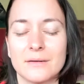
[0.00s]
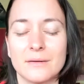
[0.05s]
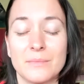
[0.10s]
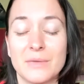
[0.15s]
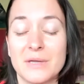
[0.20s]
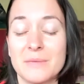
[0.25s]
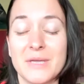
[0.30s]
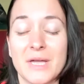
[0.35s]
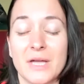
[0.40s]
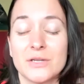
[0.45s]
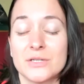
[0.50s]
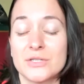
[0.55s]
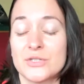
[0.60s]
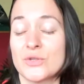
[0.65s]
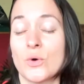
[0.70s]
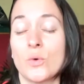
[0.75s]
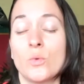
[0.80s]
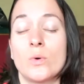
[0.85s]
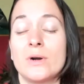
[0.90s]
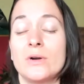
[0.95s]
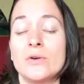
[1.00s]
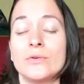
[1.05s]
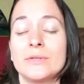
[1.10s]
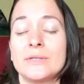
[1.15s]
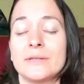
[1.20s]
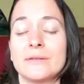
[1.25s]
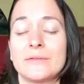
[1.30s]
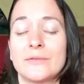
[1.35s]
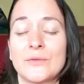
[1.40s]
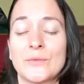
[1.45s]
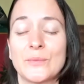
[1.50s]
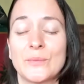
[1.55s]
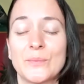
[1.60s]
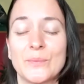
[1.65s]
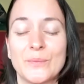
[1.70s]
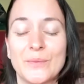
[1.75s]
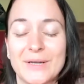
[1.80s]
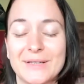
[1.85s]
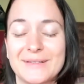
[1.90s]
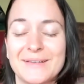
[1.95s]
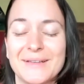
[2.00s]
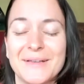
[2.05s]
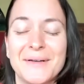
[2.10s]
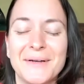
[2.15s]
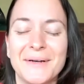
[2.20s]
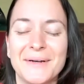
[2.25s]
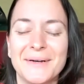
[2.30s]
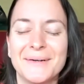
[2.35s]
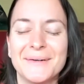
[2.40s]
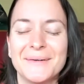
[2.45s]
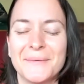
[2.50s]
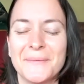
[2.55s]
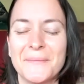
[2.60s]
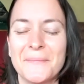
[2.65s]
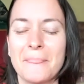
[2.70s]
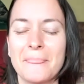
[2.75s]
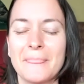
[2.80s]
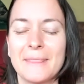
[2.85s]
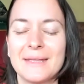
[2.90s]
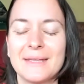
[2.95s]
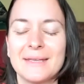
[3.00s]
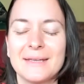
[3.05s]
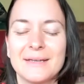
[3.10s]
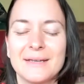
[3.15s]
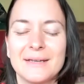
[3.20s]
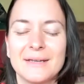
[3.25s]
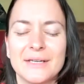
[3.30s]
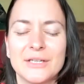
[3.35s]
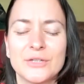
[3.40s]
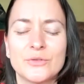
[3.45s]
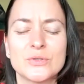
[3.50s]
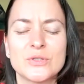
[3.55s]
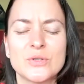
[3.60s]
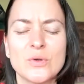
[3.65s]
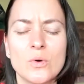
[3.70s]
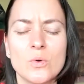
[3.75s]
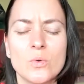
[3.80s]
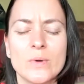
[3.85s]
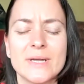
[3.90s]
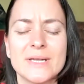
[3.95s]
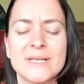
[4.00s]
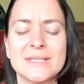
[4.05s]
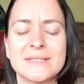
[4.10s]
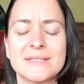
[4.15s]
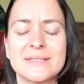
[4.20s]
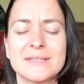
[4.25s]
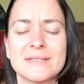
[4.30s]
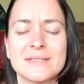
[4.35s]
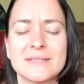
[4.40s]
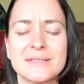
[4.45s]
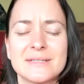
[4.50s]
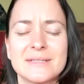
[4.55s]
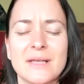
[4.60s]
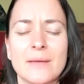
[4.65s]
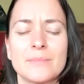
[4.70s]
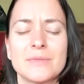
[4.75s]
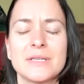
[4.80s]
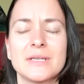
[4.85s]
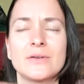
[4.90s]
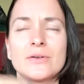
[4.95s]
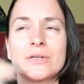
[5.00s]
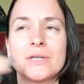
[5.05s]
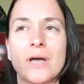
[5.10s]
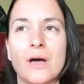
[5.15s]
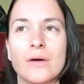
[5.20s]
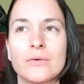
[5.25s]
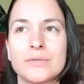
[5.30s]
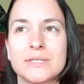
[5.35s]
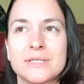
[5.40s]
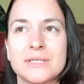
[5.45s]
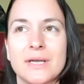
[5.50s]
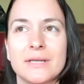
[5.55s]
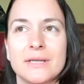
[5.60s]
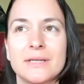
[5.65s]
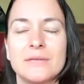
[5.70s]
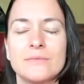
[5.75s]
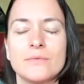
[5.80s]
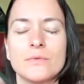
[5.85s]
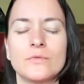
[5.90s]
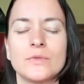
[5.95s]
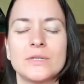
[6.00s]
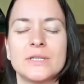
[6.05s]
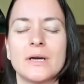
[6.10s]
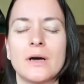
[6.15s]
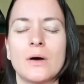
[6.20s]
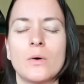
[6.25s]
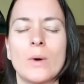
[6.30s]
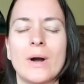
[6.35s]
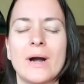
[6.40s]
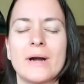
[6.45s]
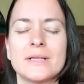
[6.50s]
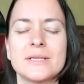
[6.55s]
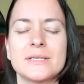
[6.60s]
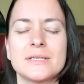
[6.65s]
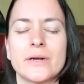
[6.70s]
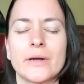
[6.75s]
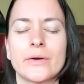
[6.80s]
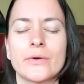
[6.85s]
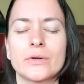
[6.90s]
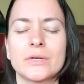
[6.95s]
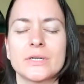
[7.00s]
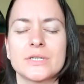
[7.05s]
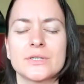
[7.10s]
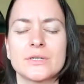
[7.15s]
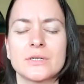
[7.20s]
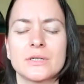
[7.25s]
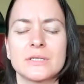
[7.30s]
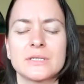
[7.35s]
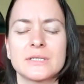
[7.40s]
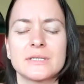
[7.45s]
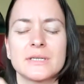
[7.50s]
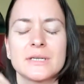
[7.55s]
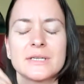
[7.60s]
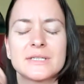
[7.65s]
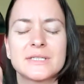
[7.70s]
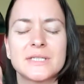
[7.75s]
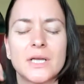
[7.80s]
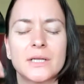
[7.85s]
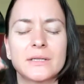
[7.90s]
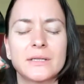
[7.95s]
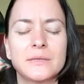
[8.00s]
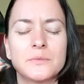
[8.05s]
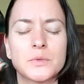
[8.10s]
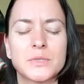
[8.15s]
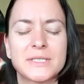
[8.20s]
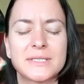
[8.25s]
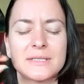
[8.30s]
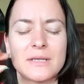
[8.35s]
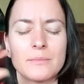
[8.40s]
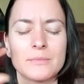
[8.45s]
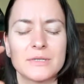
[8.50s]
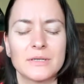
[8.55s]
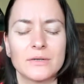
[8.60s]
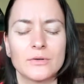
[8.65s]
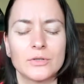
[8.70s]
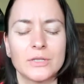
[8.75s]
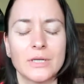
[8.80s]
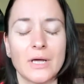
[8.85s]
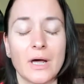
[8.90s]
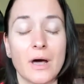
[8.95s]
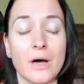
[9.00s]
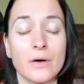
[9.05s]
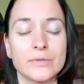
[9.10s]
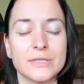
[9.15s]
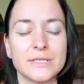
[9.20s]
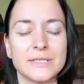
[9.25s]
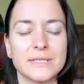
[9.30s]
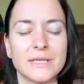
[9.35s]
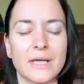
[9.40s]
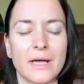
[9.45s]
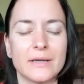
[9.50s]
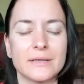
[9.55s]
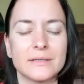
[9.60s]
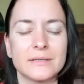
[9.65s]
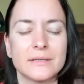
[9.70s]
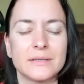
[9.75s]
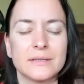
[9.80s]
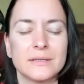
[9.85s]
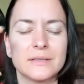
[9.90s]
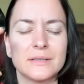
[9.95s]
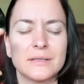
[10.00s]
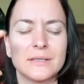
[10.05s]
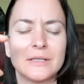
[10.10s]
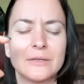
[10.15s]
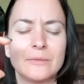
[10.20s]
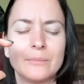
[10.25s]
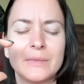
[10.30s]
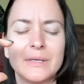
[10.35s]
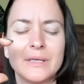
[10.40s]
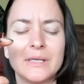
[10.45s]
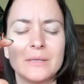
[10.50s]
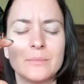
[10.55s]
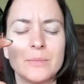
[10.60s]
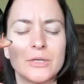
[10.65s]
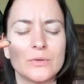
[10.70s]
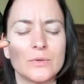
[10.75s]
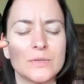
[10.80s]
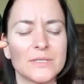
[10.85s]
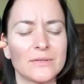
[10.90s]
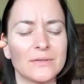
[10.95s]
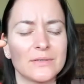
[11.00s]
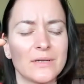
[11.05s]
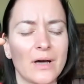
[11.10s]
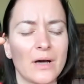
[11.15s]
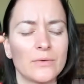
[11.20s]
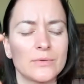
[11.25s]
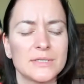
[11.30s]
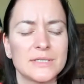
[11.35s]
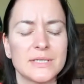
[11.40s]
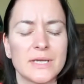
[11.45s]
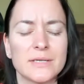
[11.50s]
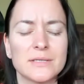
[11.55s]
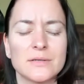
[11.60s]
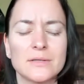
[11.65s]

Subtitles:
Maybe I just overlooked it, but it was always something on the outside. Even with the awareness recognition, it subtly was something on the outside in me, but also in the outside.